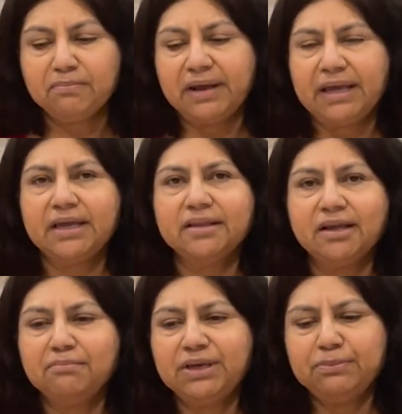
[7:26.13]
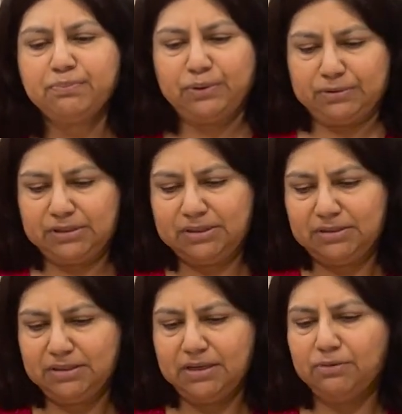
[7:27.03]
making the meatballs,
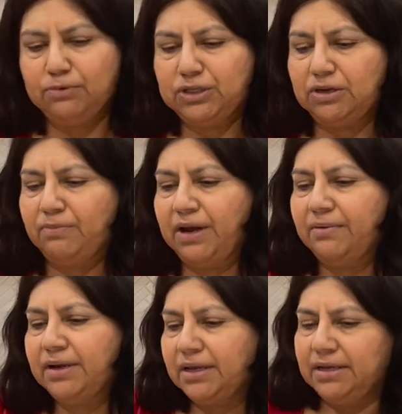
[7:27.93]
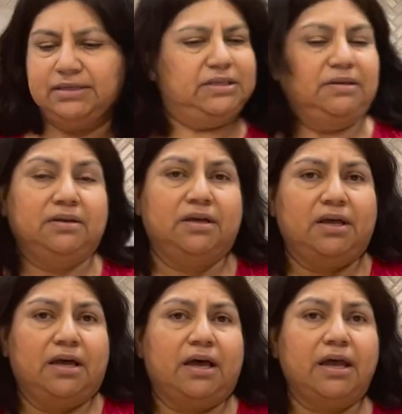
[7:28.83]
which are very easy.
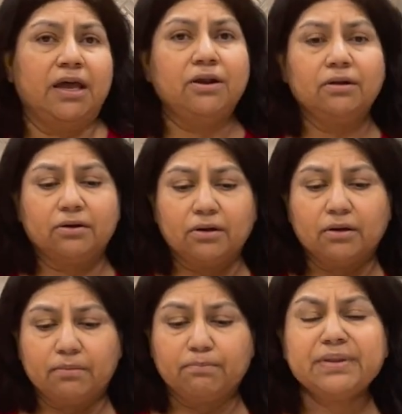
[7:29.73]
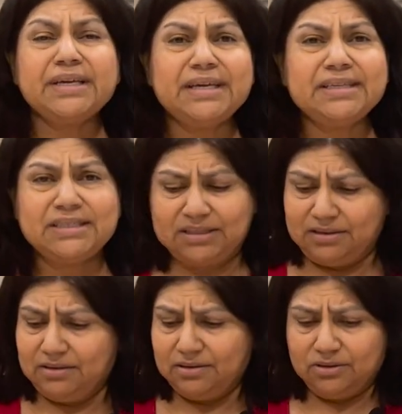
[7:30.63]
And please,
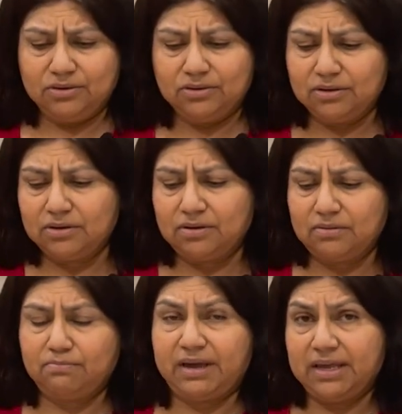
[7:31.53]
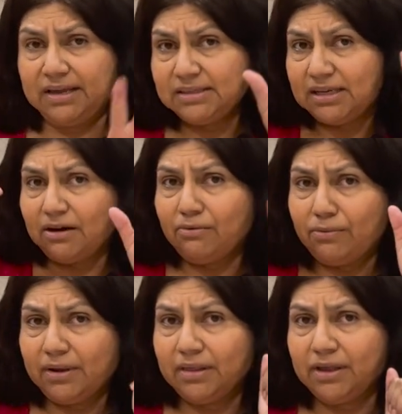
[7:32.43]
my hands are
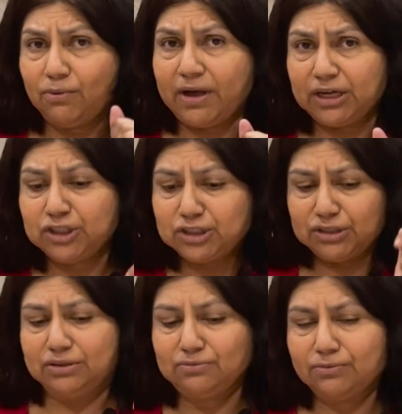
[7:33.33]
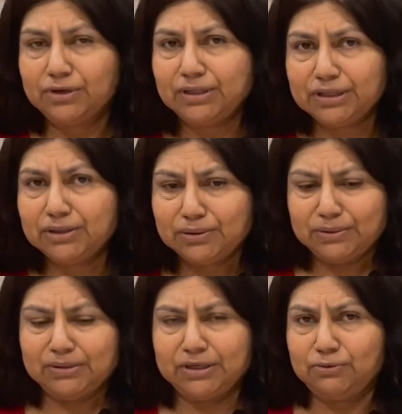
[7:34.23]
really washed, really
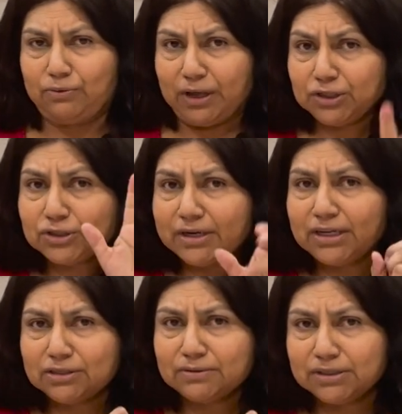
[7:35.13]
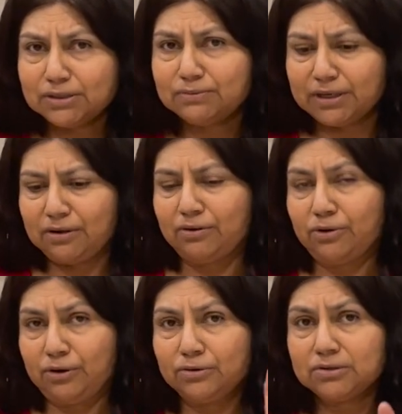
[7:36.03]
thoroughly. Wash your hands really well, or
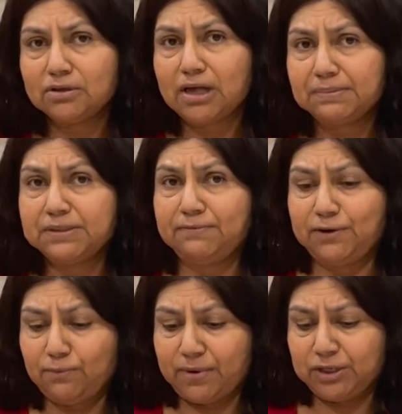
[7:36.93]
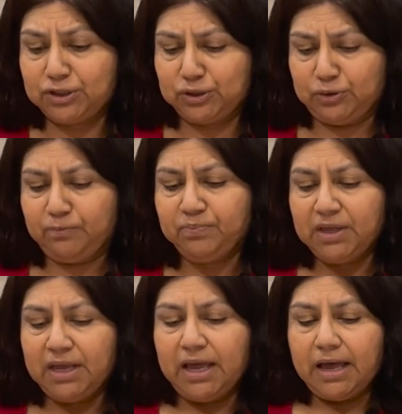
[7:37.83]
use gloves if you want to.
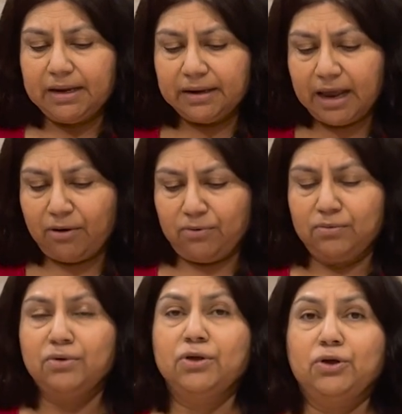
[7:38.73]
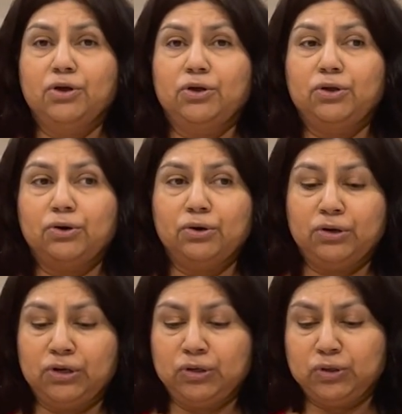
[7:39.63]
Now, you're
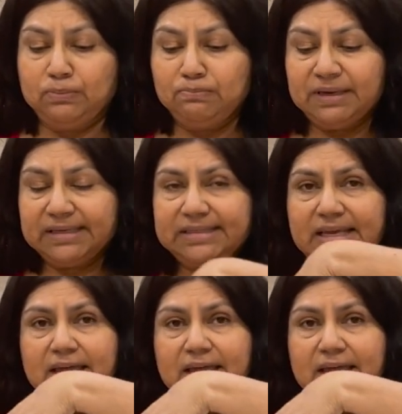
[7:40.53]
gonna mix